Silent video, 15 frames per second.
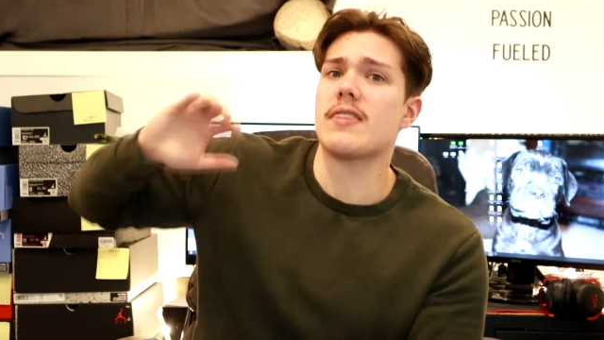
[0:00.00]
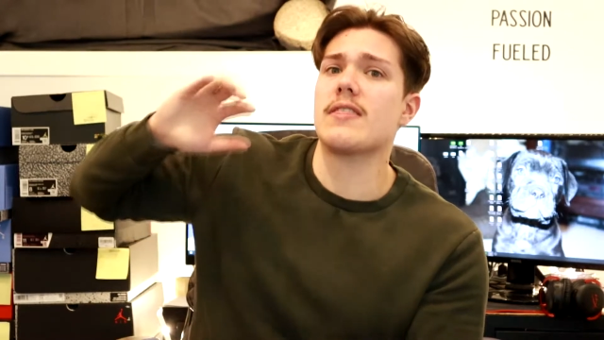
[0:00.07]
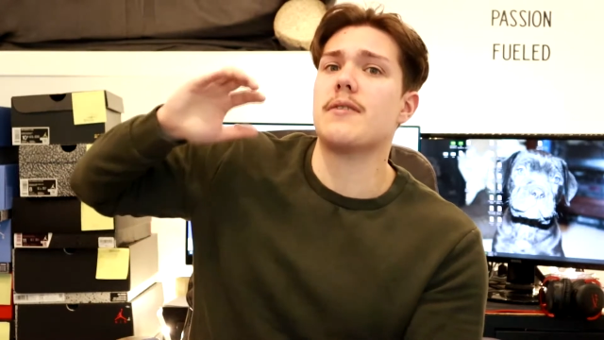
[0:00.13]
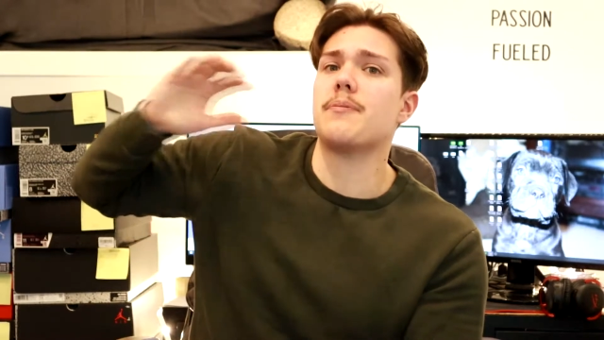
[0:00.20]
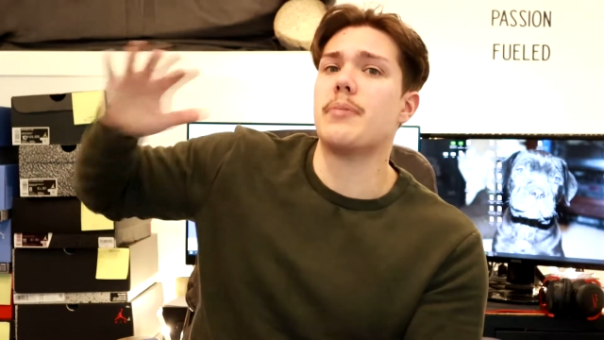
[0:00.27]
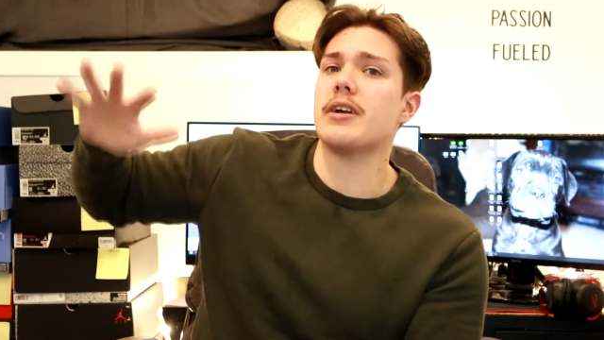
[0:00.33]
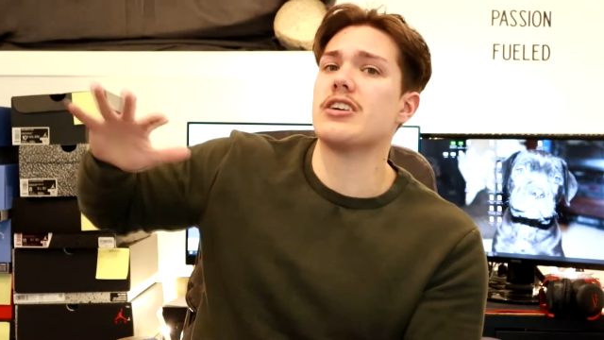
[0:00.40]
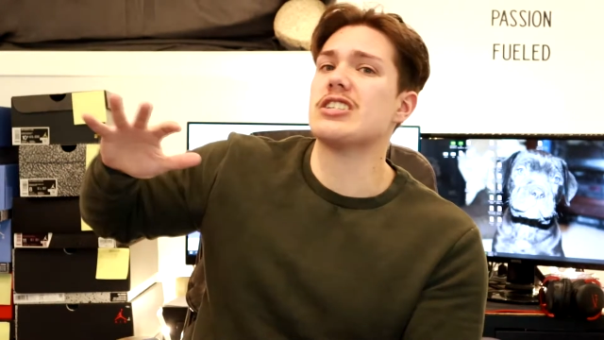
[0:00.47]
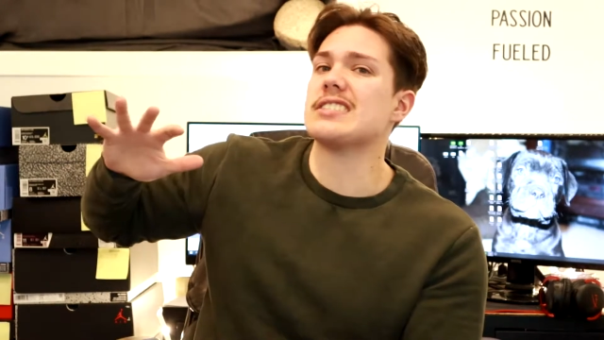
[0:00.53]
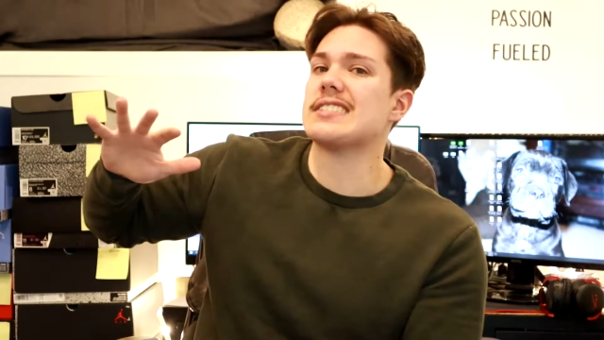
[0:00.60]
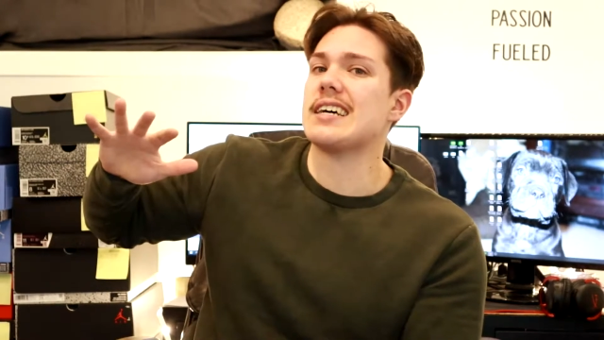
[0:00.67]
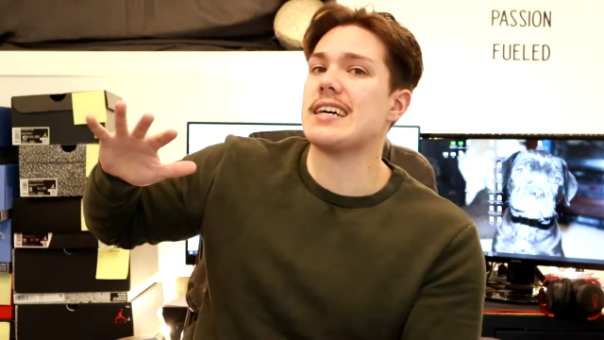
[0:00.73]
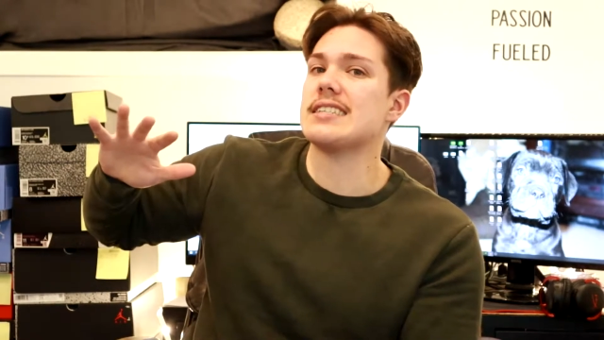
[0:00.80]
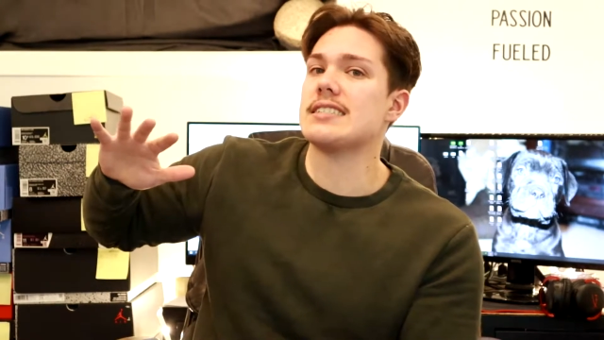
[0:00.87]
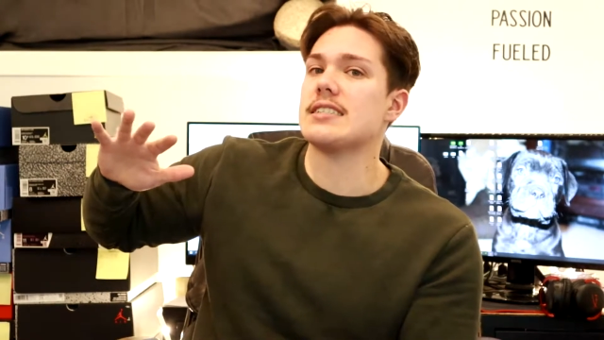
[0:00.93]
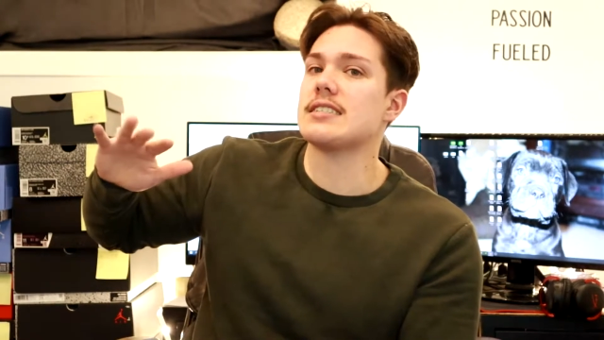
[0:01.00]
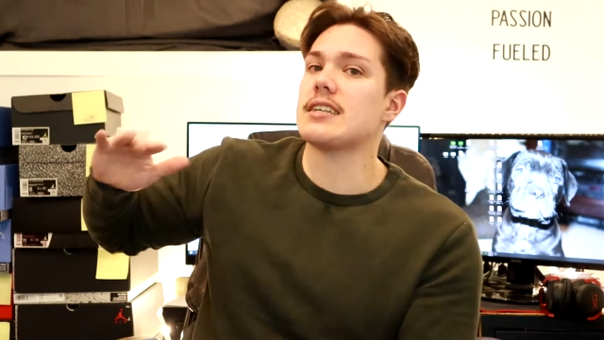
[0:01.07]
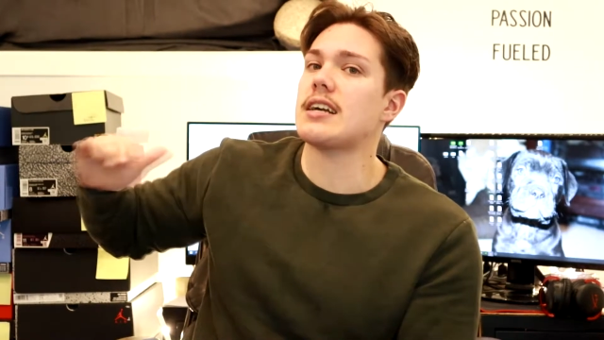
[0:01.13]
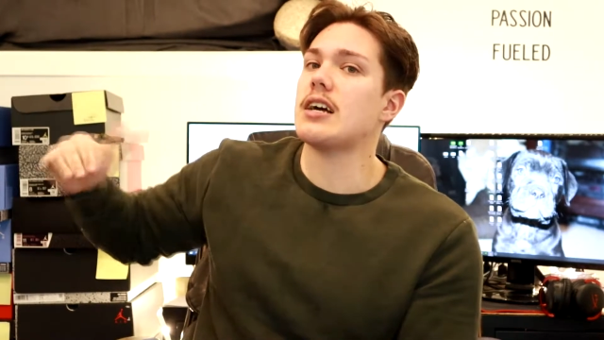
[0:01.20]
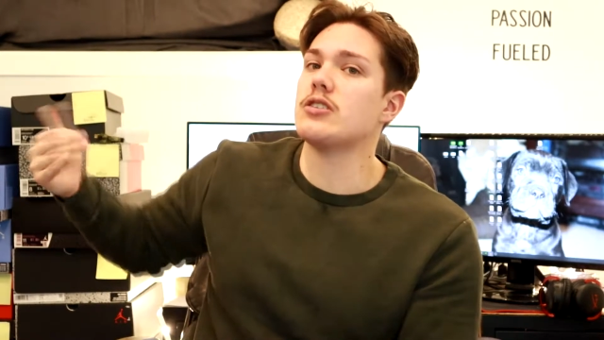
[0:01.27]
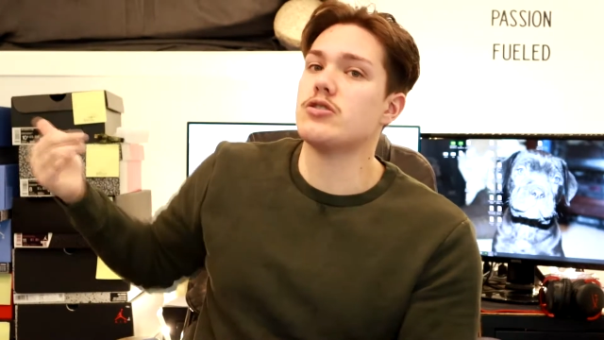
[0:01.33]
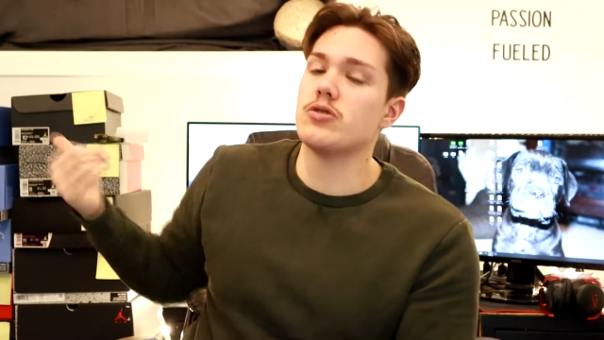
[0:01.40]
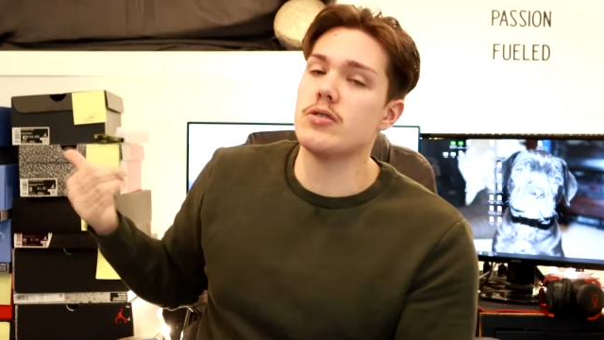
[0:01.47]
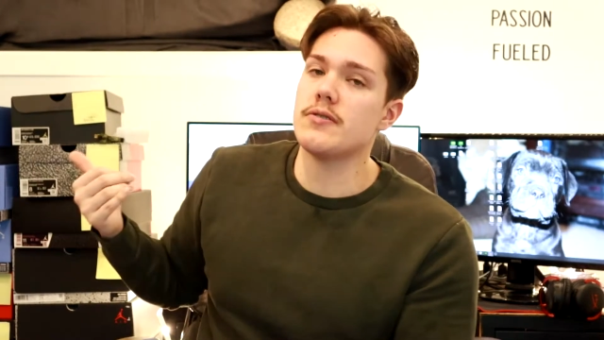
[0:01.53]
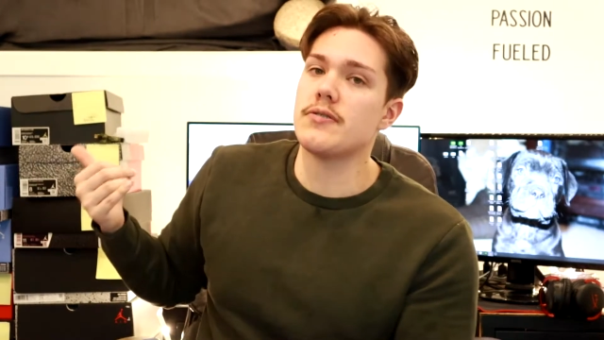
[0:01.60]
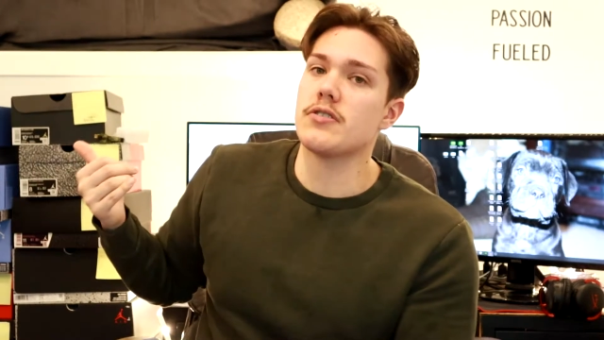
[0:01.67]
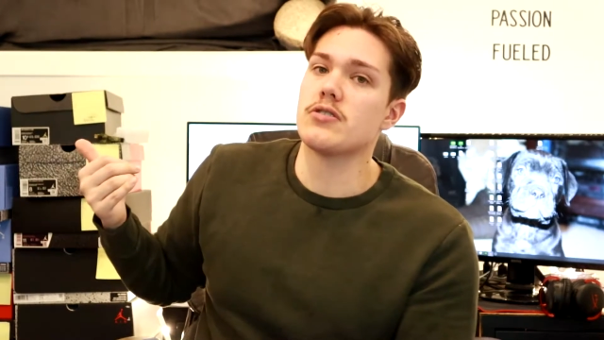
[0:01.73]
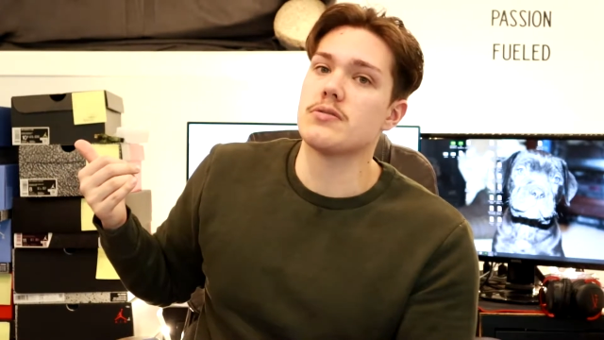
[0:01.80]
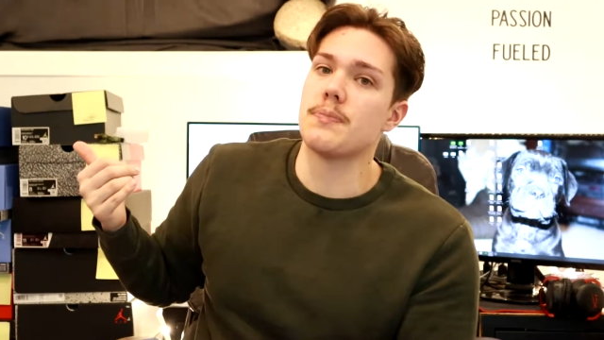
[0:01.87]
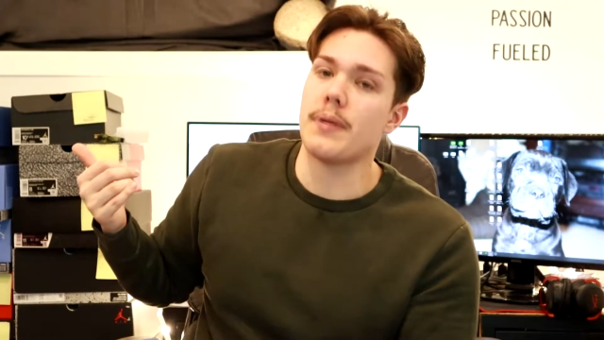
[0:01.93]
the bigger sizes like I was doing for
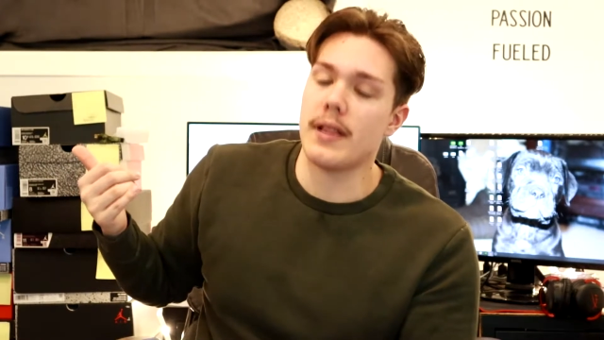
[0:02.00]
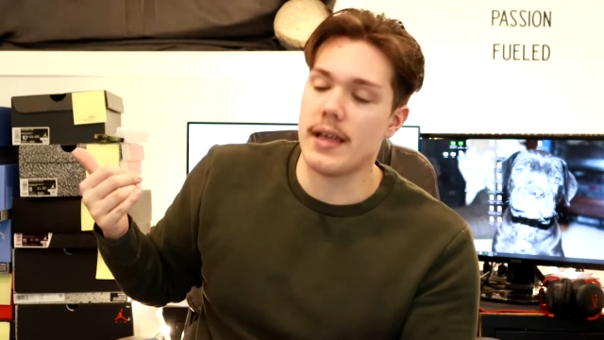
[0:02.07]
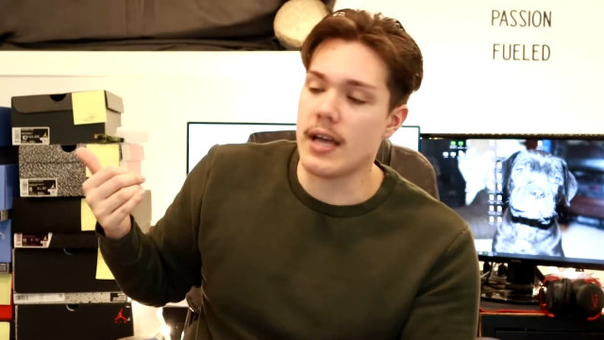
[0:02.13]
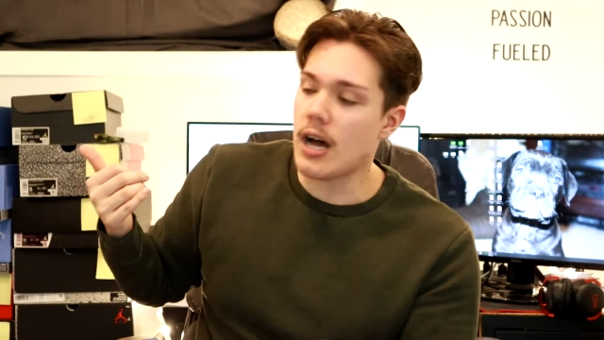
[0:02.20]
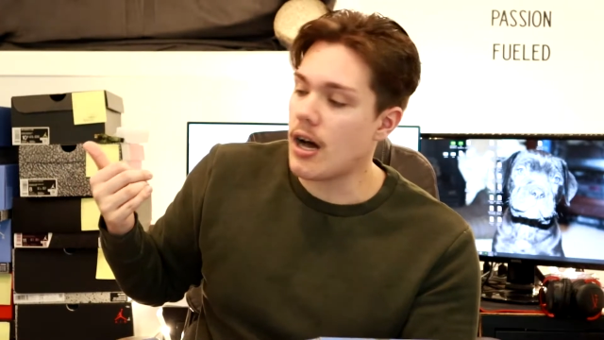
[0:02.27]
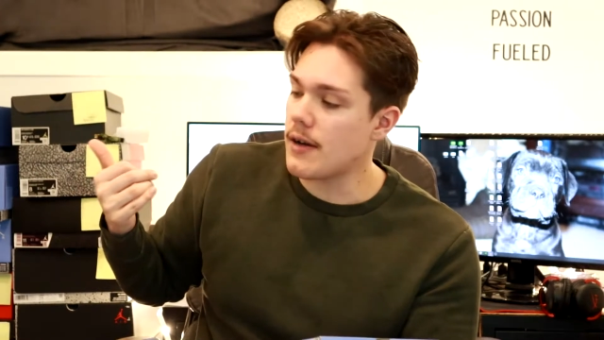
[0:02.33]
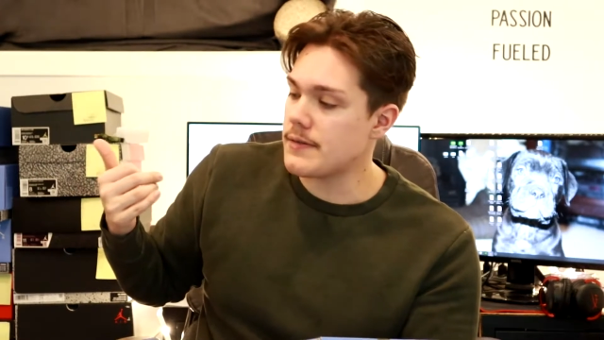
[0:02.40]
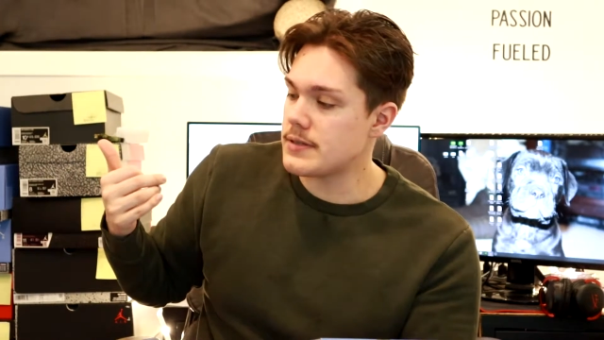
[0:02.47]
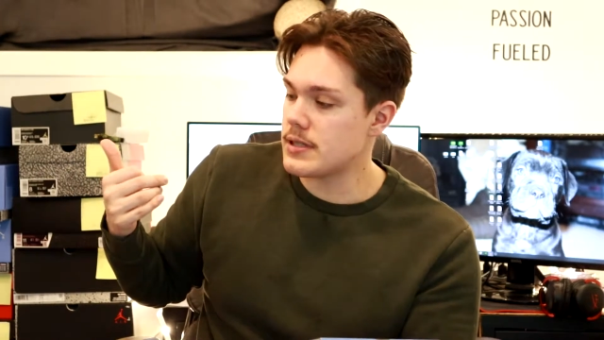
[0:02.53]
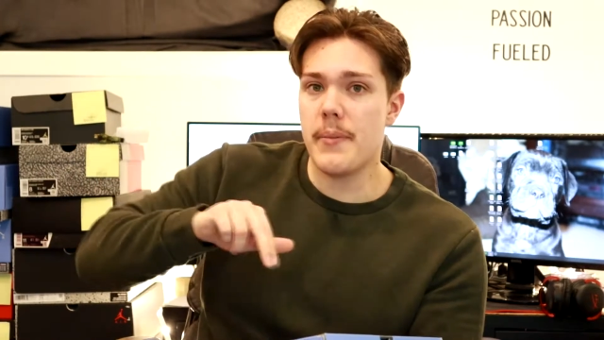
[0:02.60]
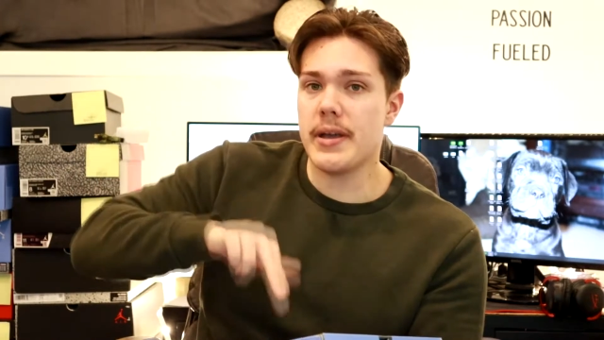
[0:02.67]
those playoffs